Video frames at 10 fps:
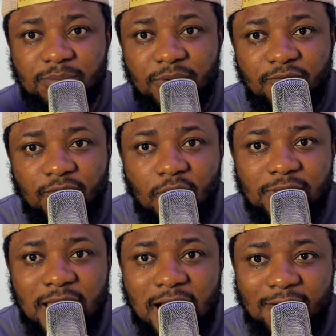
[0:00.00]
before
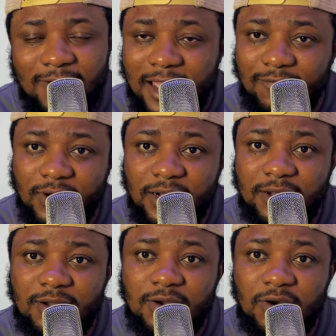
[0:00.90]
the arrival
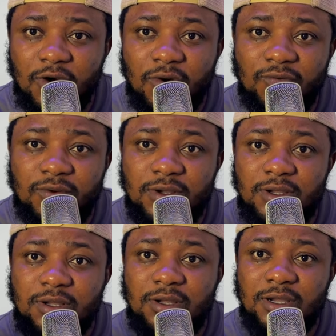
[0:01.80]
of
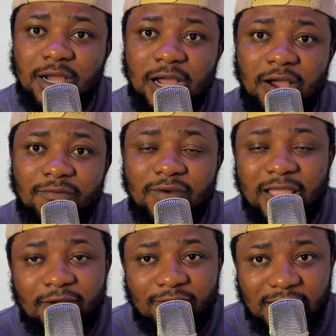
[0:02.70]
uh,
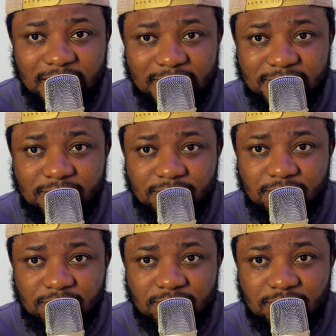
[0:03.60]
firefighters.
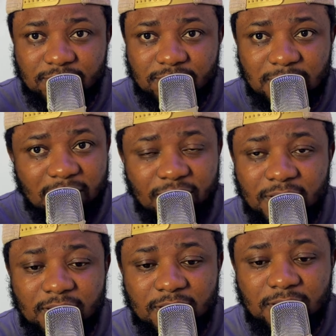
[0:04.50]
I
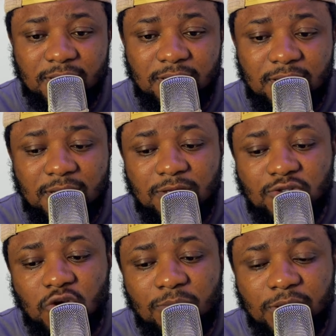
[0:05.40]
think
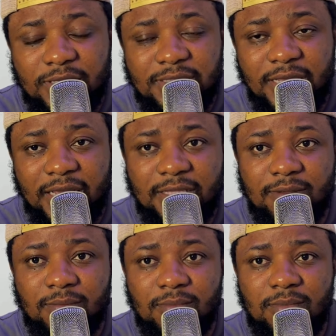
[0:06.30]
somebody said
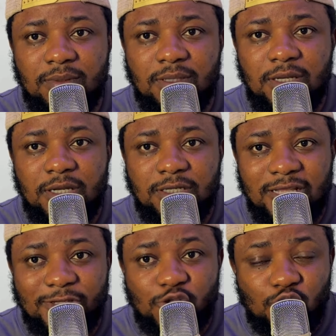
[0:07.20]

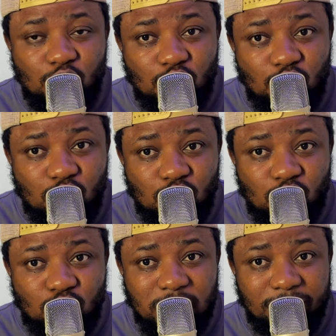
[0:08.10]
that you
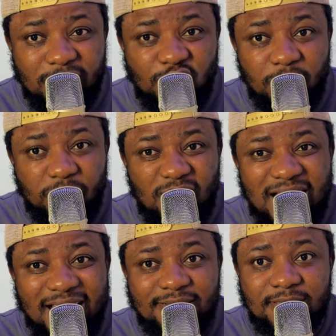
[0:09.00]
will be
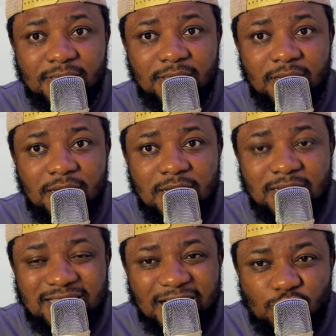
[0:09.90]
surprised
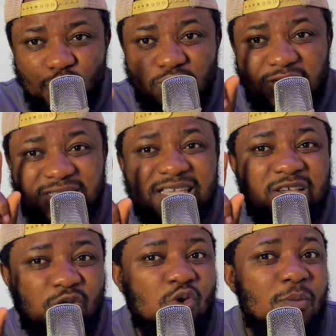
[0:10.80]
that no
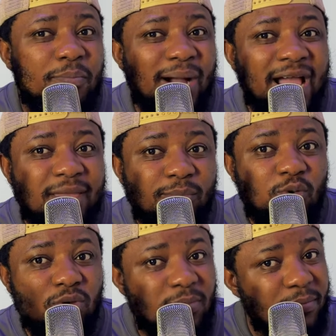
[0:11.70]
single
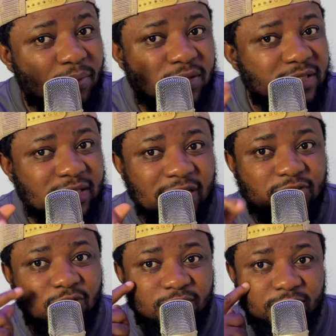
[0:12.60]
Bible will be burnt in
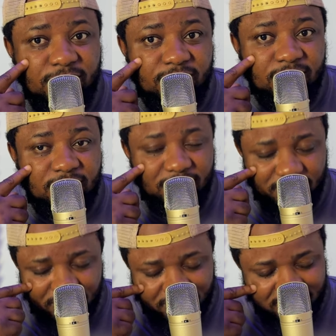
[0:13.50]
that
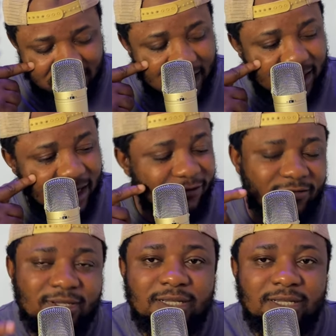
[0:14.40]
church. I laugh.